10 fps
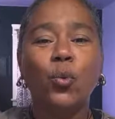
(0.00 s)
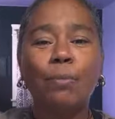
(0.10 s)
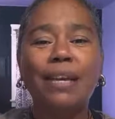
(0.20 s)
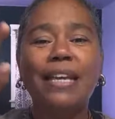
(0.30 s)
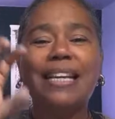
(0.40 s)
we
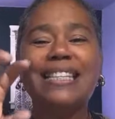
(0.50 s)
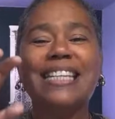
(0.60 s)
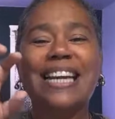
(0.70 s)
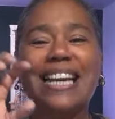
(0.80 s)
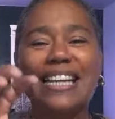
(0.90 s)
begin
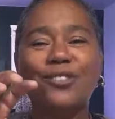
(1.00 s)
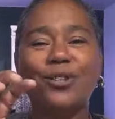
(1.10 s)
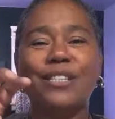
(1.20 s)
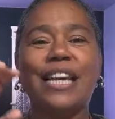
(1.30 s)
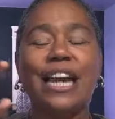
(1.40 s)
to
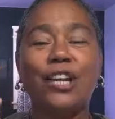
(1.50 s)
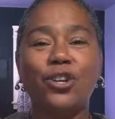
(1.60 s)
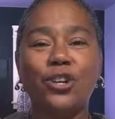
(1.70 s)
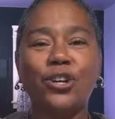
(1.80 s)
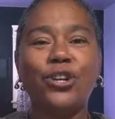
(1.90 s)

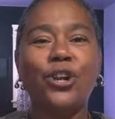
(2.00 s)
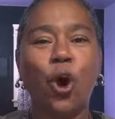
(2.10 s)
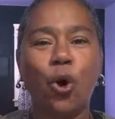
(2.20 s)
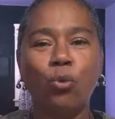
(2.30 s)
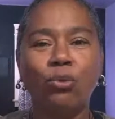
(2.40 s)
entertain good
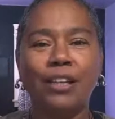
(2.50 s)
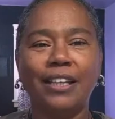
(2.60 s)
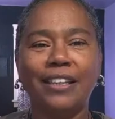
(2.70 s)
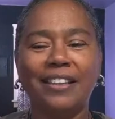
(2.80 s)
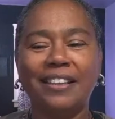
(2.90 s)

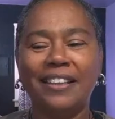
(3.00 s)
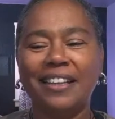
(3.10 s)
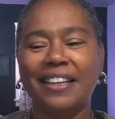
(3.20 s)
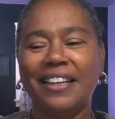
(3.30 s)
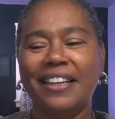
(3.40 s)
only.
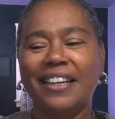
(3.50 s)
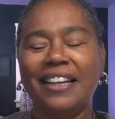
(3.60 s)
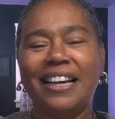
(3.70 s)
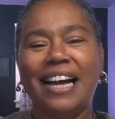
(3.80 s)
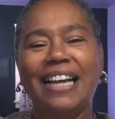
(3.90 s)

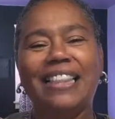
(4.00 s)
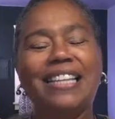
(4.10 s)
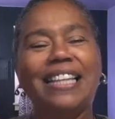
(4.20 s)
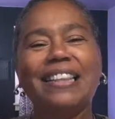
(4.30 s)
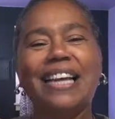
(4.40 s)
I
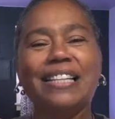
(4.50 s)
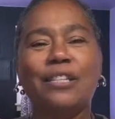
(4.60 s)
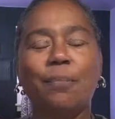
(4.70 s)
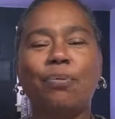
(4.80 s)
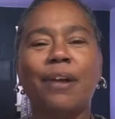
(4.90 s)
think that that's
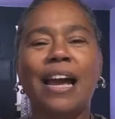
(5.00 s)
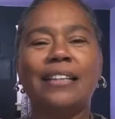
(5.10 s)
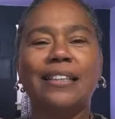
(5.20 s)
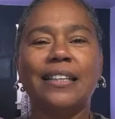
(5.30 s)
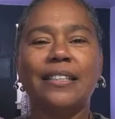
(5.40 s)
a
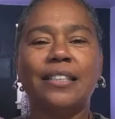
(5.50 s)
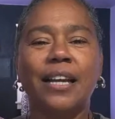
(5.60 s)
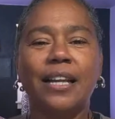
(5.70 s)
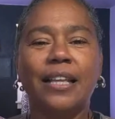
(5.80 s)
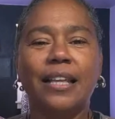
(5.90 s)
practice
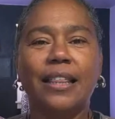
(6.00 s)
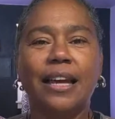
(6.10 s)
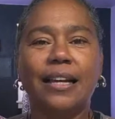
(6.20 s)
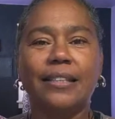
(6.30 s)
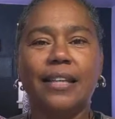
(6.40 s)

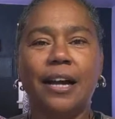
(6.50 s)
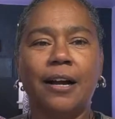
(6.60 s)
that